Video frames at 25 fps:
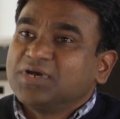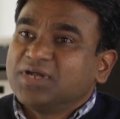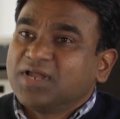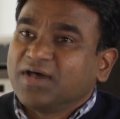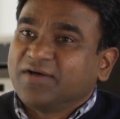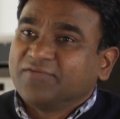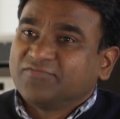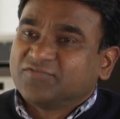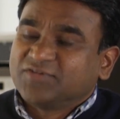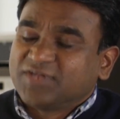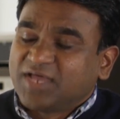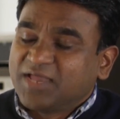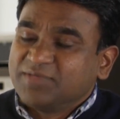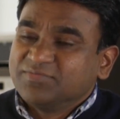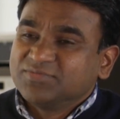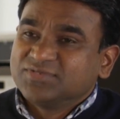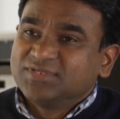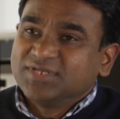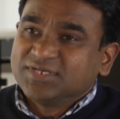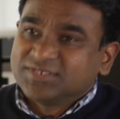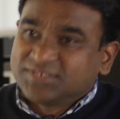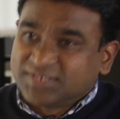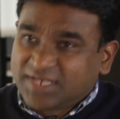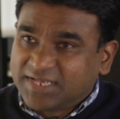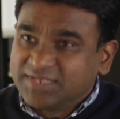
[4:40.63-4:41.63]
two and a half
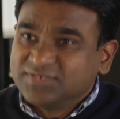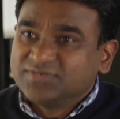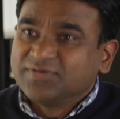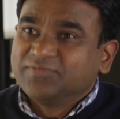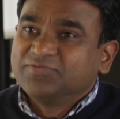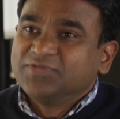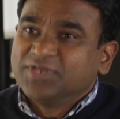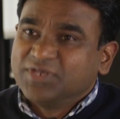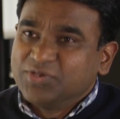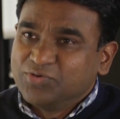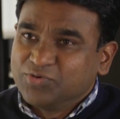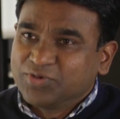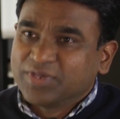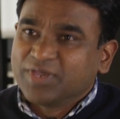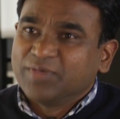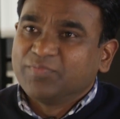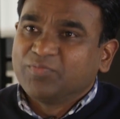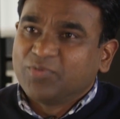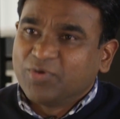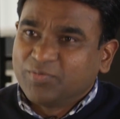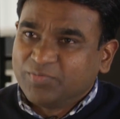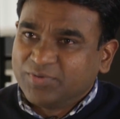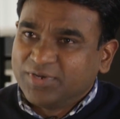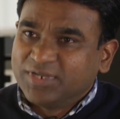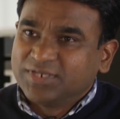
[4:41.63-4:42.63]
times the size of the
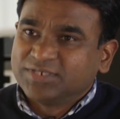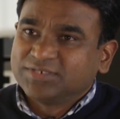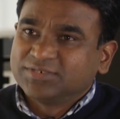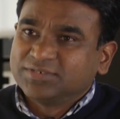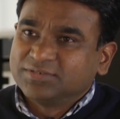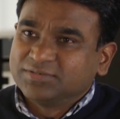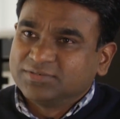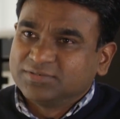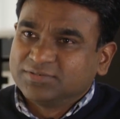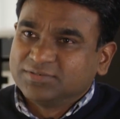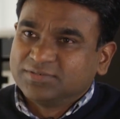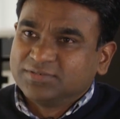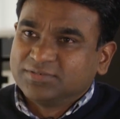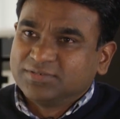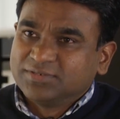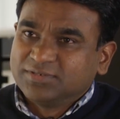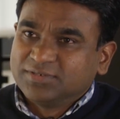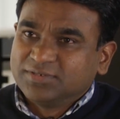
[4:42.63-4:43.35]
UK population.